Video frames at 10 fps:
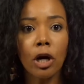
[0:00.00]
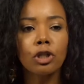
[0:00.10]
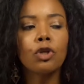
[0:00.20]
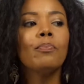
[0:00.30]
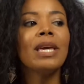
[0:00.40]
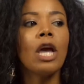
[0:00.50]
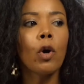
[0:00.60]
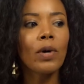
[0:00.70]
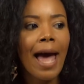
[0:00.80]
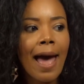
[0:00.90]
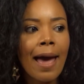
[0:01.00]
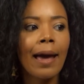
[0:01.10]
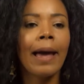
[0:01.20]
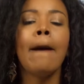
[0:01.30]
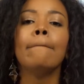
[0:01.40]
Start to be
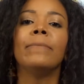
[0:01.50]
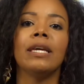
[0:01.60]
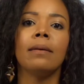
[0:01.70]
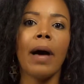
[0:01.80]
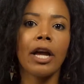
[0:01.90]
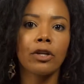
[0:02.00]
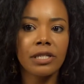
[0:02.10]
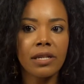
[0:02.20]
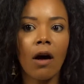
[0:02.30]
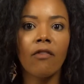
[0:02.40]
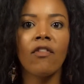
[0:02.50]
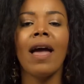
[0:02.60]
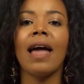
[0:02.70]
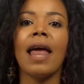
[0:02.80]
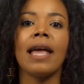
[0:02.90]
okay being by yourself
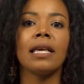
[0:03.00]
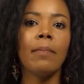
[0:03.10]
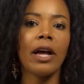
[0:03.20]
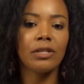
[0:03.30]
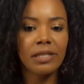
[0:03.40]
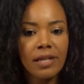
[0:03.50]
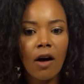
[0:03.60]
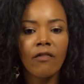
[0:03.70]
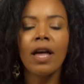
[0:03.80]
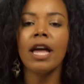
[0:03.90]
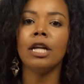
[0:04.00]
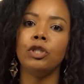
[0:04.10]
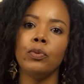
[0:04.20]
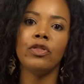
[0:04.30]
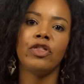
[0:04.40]
and hanging by yourself
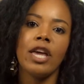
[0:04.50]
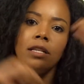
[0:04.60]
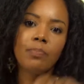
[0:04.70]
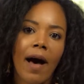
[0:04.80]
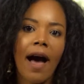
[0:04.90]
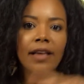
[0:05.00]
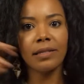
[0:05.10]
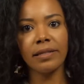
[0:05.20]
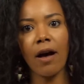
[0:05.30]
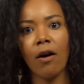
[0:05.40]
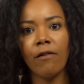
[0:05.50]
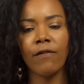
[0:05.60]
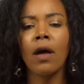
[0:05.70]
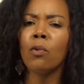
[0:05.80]
and doing things by yourself,